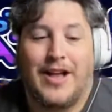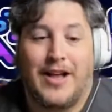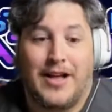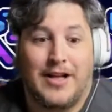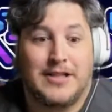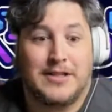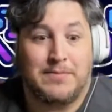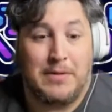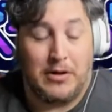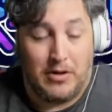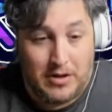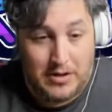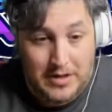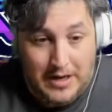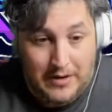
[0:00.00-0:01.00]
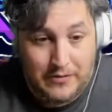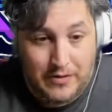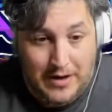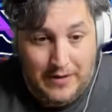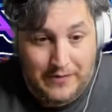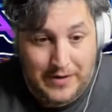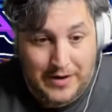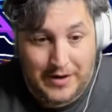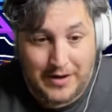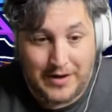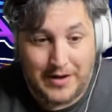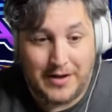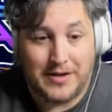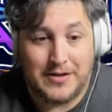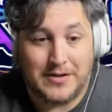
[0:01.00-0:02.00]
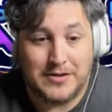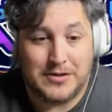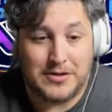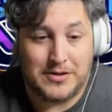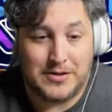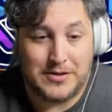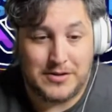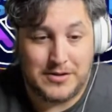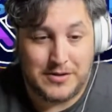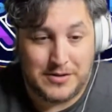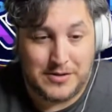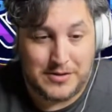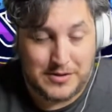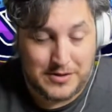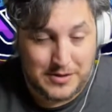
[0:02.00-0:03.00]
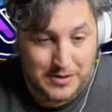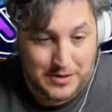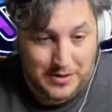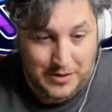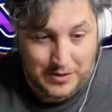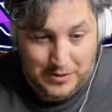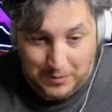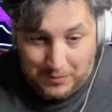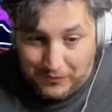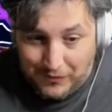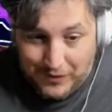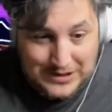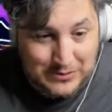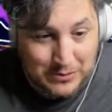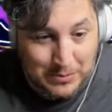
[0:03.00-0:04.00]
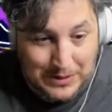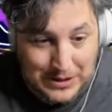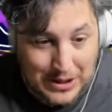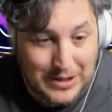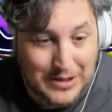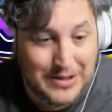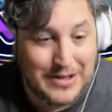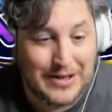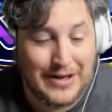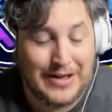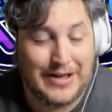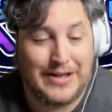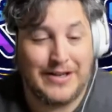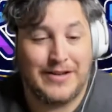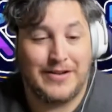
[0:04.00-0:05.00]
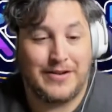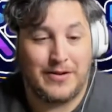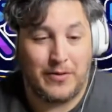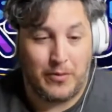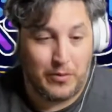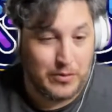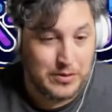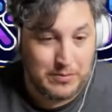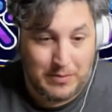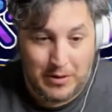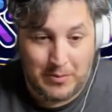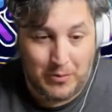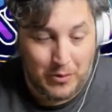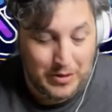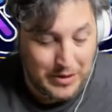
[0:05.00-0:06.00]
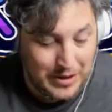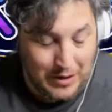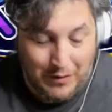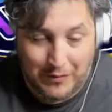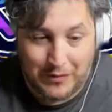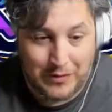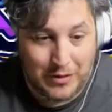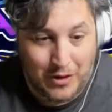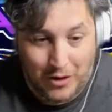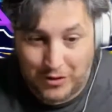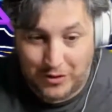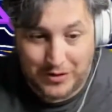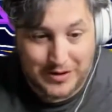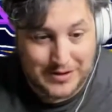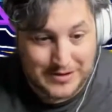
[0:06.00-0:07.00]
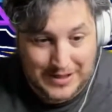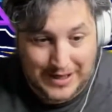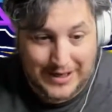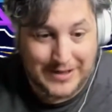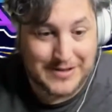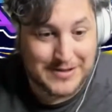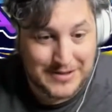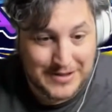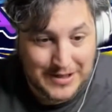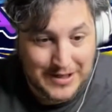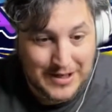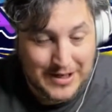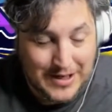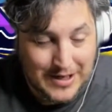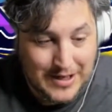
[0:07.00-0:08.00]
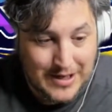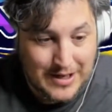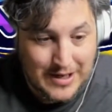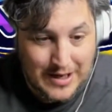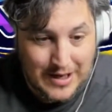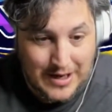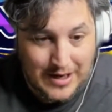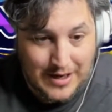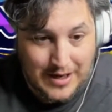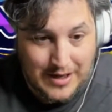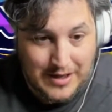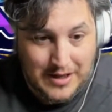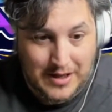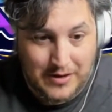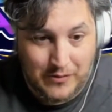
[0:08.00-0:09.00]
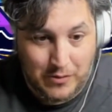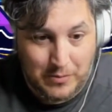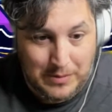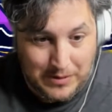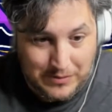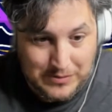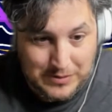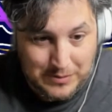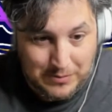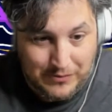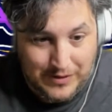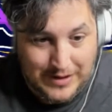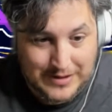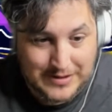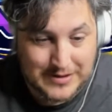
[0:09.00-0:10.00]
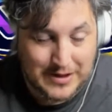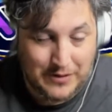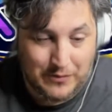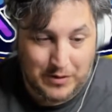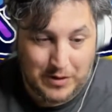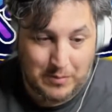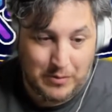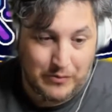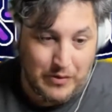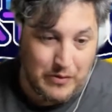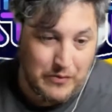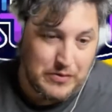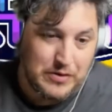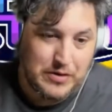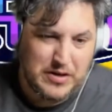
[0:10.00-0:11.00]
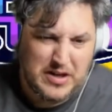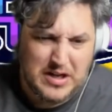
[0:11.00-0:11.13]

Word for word: It's been a long day of drafting. Superflex will be done tonight or tomorrow morning, however long this takes. And then we'll be doing Superflex, and then we're going to move over.